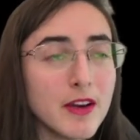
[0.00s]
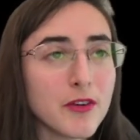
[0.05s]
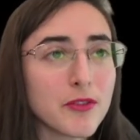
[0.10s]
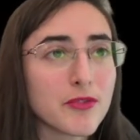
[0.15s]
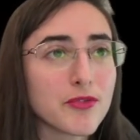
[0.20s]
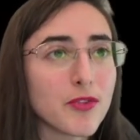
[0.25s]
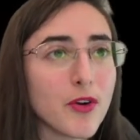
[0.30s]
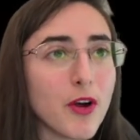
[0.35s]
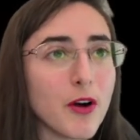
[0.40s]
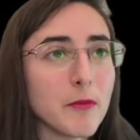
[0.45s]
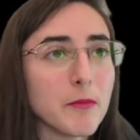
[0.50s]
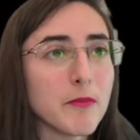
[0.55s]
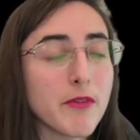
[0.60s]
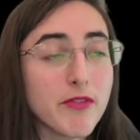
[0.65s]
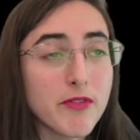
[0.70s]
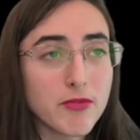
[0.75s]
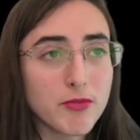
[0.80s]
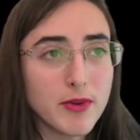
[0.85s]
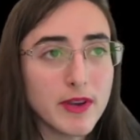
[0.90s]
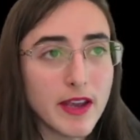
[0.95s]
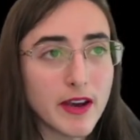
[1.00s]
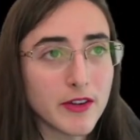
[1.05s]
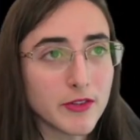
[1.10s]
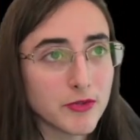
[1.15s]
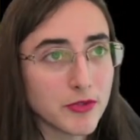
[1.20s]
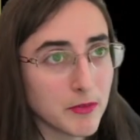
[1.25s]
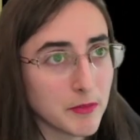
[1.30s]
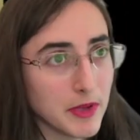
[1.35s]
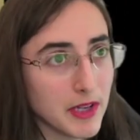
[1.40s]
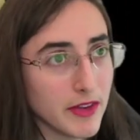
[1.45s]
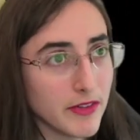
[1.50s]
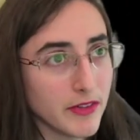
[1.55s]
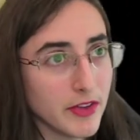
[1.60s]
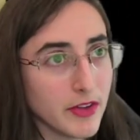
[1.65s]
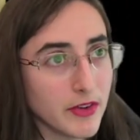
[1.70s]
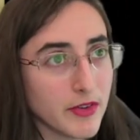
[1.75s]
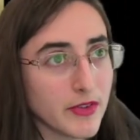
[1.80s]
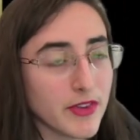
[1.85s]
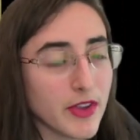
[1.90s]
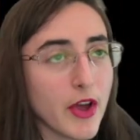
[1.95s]
from 300 million
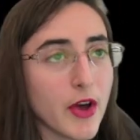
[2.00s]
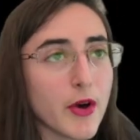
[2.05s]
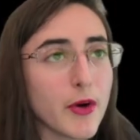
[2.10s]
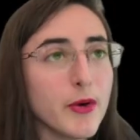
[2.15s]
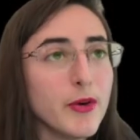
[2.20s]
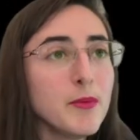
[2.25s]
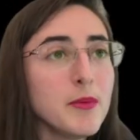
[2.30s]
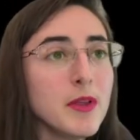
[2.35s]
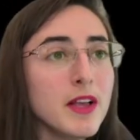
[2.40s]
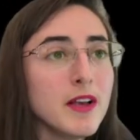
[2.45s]
years ago.